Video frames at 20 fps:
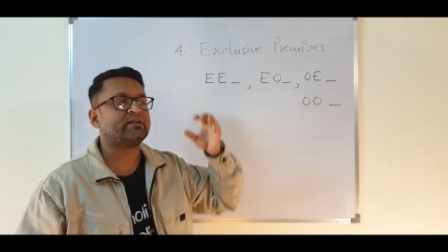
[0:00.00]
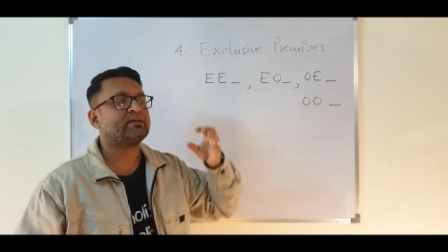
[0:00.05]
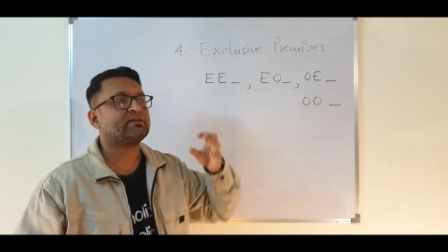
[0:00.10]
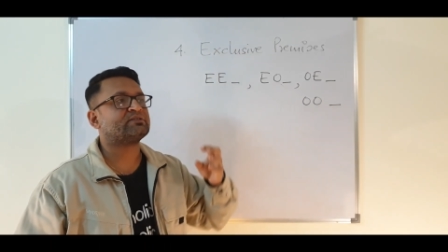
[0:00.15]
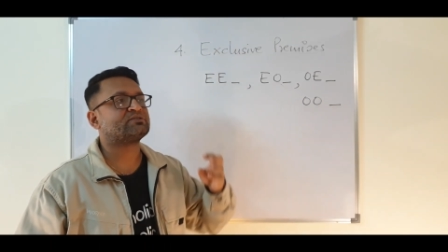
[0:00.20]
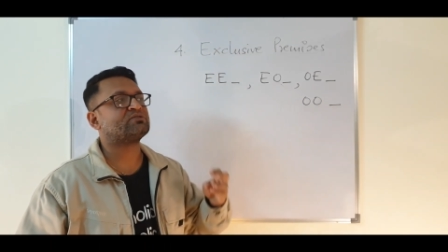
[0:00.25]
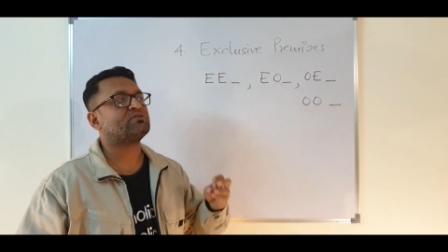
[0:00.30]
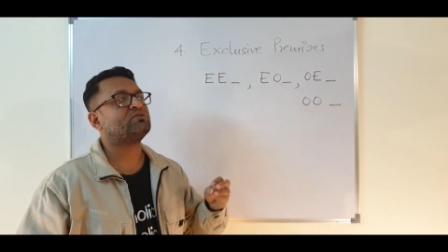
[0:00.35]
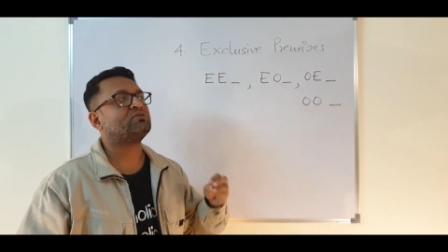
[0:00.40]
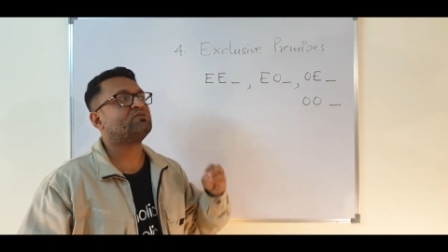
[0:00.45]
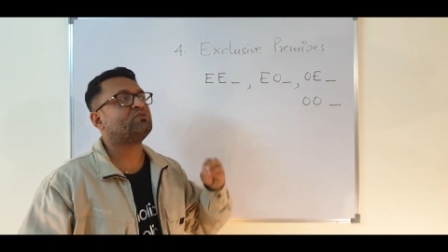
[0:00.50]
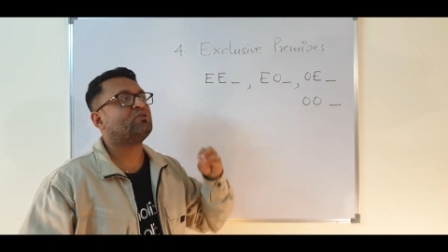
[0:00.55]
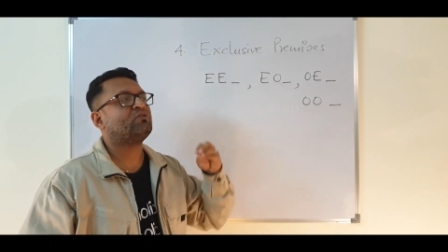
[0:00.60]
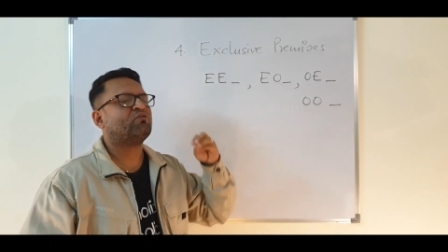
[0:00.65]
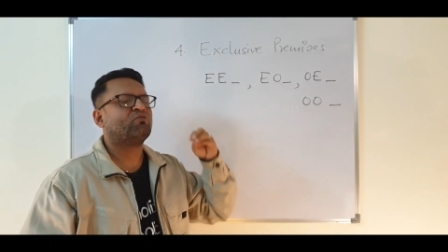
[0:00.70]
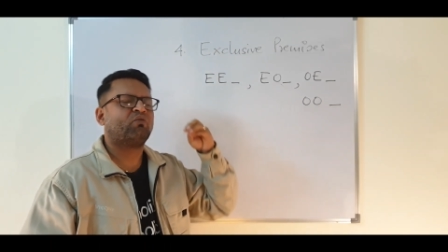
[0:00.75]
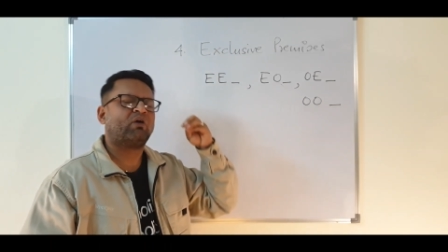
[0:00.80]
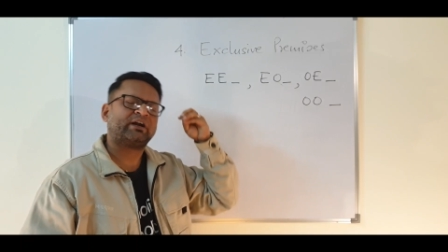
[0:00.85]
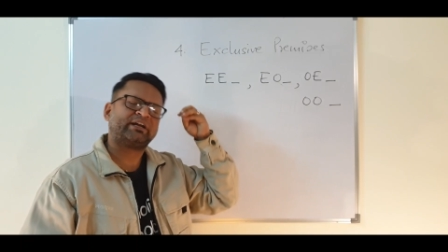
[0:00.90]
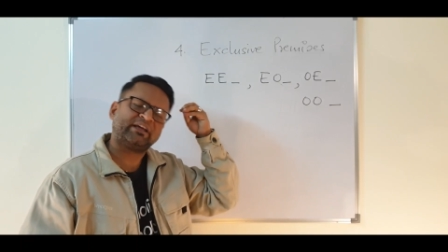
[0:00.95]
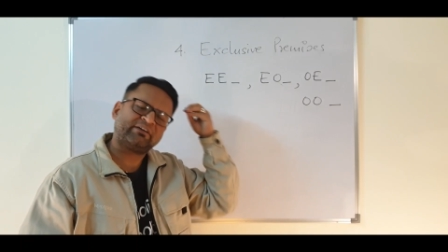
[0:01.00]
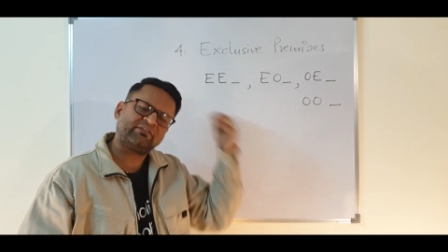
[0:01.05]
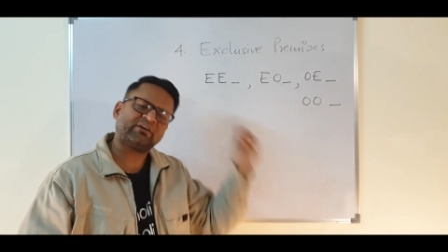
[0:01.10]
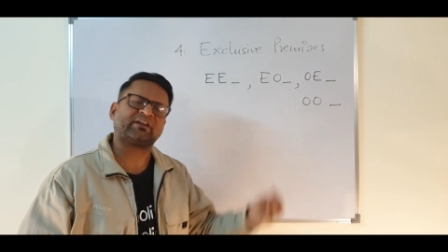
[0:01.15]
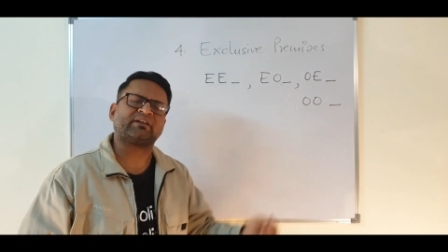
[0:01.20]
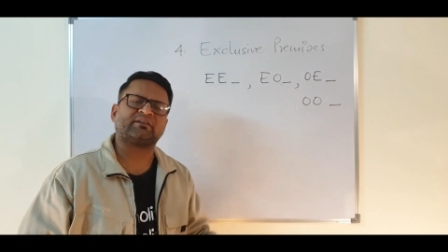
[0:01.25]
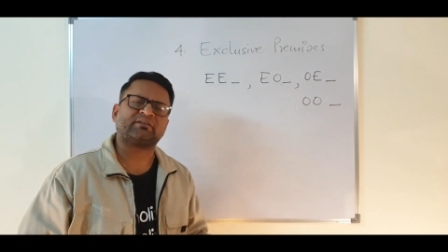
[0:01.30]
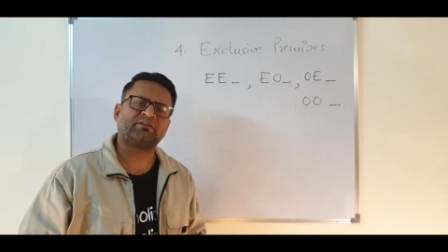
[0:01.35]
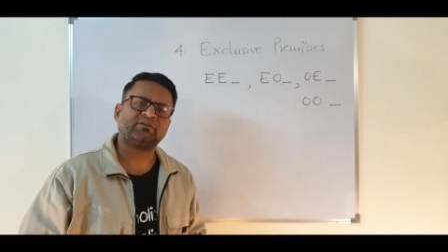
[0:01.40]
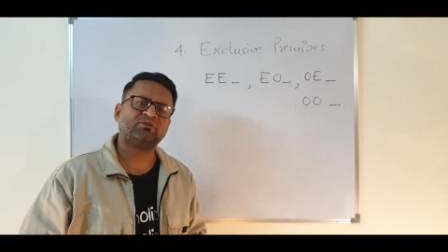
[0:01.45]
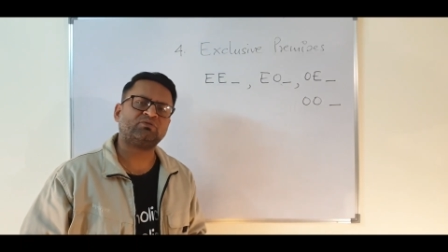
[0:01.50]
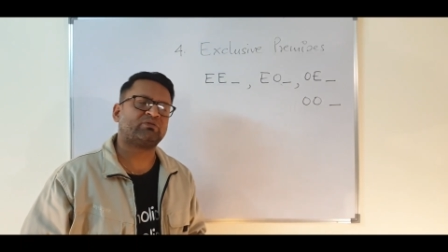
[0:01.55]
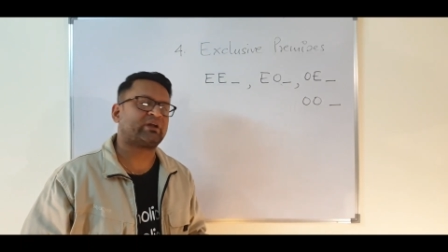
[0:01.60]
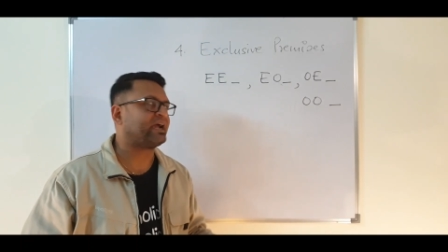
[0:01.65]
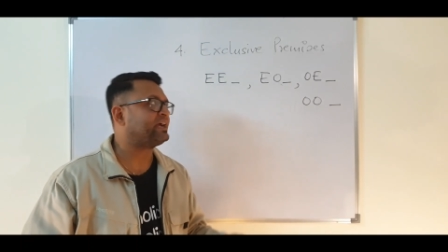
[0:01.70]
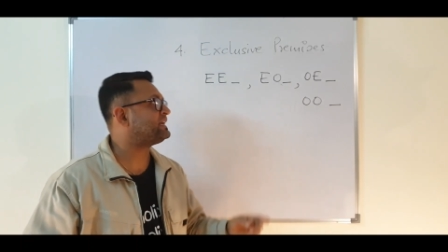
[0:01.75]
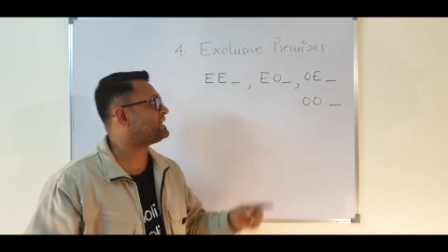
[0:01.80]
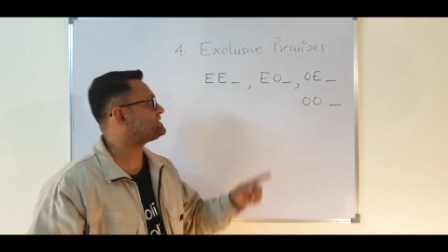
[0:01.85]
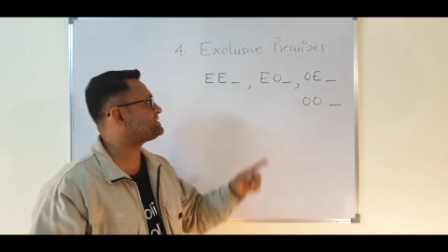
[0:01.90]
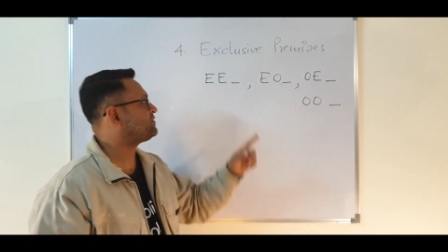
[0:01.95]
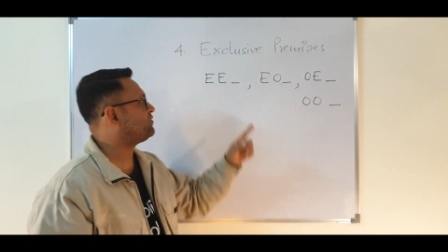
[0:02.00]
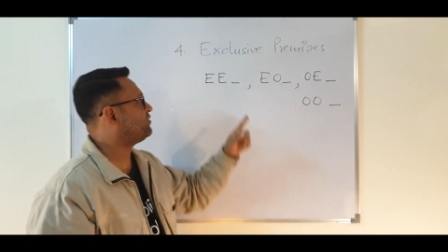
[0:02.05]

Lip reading: So whatever you write as a